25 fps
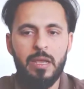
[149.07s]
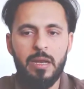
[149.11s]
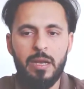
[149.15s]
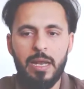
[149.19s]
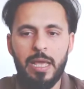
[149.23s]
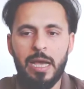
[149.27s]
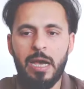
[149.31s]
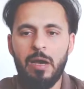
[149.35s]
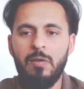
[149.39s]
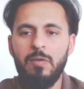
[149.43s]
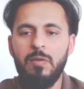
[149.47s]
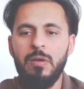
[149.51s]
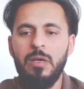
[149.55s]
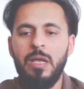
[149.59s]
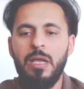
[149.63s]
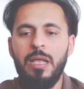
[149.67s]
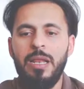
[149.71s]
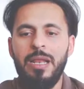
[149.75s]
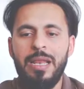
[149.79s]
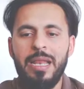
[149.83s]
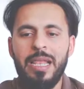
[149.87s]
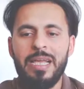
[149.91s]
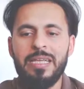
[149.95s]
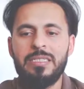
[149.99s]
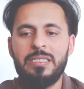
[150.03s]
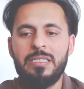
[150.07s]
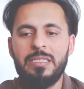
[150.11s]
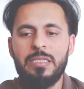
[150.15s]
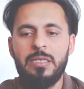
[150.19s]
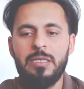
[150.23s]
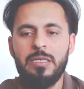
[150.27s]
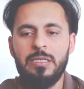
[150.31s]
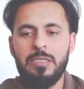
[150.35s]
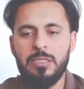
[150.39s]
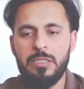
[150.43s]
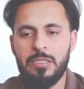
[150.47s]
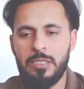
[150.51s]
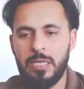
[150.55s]
Now, let's
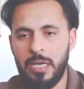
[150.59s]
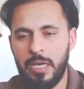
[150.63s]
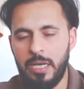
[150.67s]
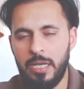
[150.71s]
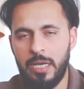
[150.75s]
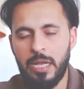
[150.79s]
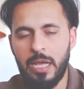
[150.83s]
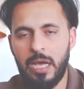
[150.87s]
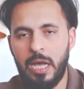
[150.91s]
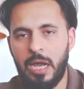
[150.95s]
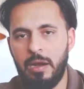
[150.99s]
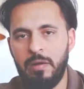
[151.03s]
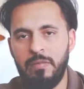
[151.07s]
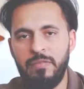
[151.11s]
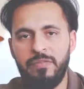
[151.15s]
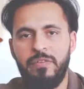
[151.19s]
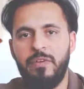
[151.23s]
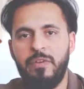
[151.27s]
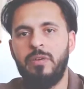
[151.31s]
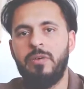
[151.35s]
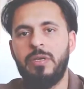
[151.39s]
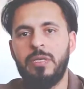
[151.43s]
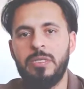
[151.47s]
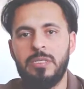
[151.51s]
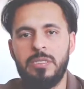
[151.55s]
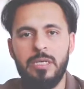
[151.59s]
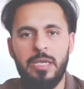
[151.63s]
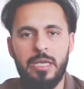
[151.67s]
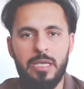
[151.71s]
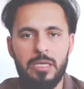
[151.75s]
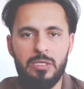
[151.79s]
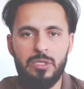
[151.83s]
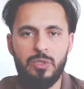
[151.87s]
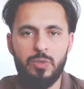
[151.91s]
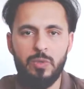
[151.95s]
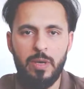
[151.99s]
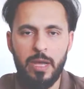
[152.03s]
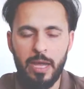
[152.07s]
turn our focus
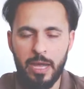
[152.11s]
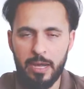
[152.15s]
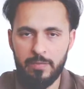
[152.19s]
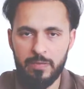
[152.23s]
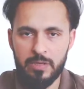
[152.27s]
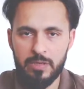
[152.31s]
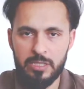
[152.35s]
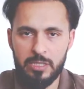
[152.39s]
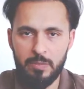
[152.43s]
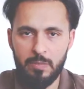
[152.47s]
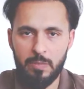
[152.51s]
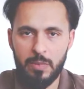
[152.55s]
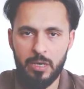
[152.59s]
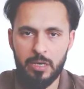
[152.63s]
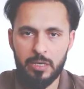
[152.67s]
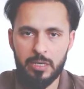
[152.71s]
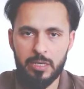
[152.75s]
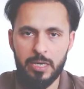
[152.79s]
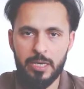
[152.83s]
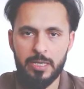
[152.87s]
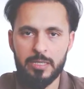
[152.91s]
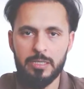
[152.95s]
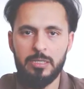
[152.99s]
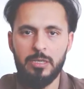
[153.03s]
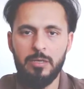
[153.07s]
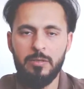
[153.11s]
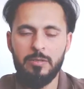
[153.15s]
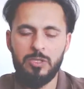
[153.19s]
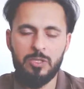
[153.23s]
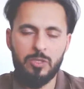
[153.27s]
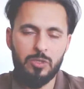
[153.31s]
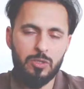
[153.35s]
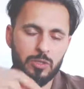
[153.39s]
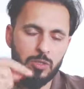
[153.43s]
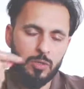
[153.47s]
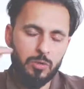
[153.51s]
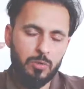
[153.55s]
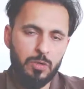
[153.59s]
into equity markets.
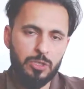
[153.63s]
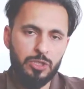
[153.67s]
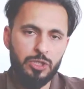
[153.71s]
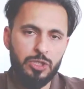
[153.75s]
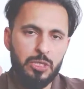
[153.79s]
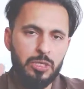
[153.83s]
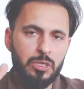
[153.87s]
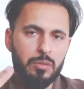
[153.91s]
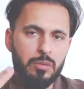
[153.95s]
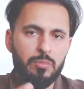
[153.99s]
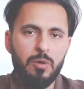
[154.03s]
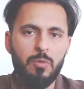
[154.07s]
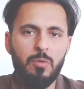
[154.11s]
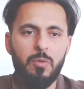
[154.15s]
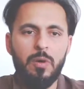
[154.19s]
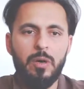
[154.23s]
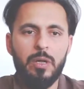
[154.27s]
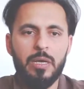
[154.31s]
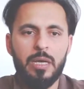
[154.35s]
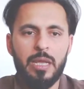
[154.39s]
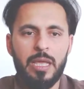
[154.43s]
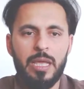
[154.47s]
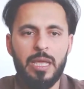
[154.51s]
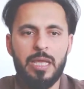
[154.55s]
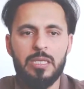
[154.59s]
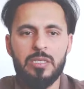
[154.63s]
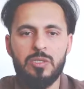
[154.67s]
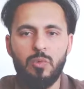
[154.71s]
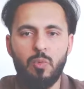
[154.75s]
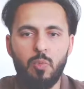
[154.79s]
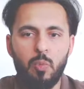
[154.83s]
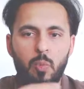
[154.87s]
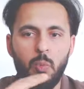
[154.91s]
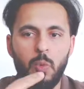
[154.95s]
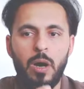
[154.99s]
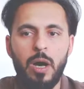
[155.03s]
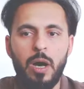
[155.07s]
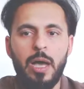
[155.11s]
So the question number one is
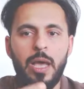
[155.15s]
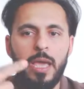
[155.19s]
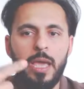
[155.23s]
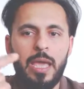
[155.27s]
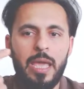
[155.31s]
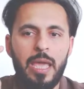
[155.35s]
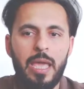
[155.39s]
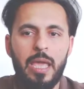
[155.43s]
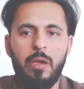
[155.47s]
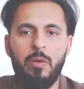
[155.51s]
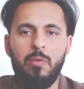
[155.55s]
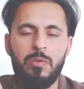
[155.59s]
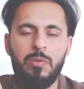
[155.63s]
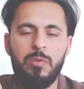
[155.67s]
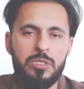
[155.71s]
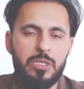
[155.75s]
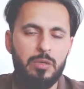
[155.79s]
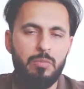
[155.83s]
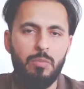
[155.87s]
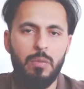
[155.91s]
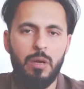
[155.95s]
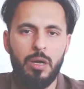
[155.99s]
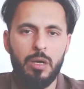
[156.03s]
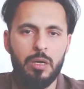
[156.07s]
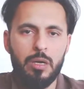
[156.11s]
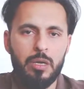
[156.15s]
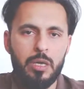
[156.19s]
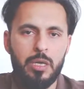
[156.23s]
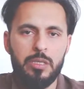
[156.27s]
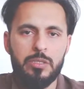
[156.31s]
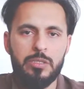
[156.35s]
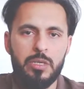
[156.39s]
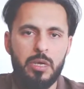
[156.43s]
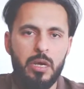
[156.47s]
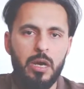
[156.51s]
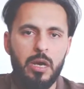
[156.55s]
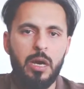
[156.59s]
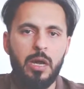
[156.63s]
why equity
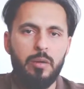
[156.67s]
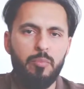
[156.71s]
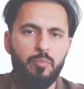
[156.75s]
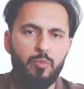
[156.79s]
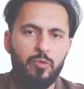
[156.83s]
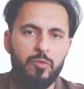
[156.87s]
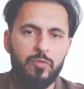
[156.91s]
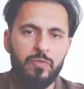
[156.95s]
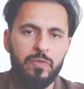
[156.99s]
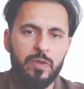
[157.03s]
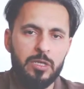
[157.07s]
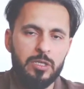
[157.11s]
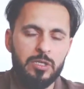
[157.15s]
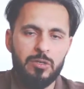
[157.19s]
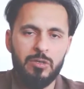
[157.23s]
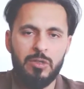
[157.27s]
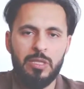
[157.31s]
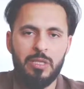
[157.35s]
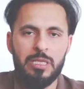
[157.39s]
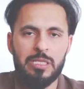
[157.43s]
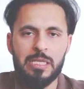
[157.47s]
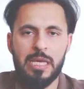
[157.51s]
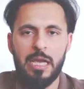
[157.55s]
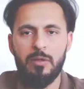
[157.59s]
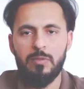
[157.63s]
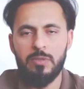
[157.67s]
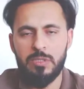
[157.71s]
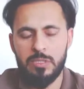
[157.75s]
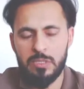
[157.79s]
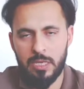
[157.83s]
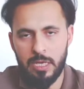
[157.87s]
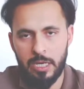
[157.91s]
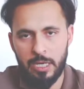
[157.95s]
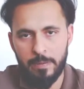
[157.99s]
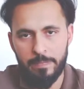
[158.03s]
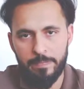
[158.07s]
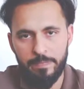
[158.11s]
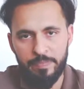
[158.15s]
markets are moving to the
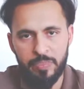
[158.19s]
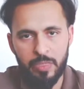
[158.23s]
downside.